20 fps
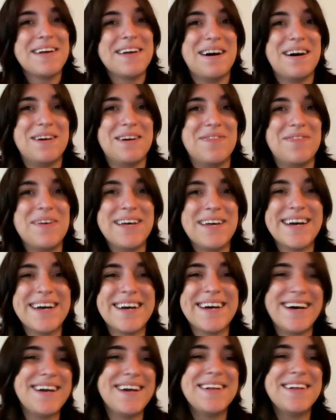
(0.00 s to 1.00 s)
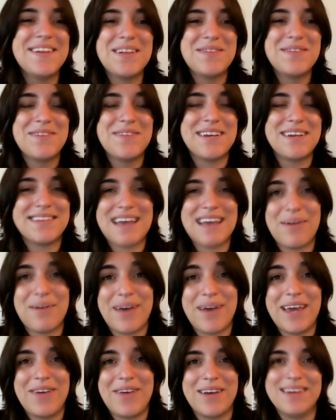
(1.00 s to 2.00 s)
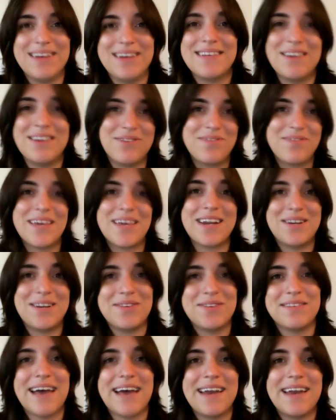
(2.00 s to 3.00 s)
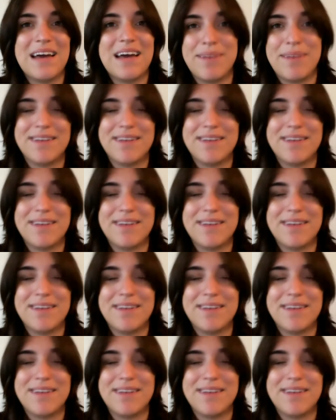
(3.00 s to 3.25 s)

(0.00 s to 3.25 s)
Because that way you can get a new sign up,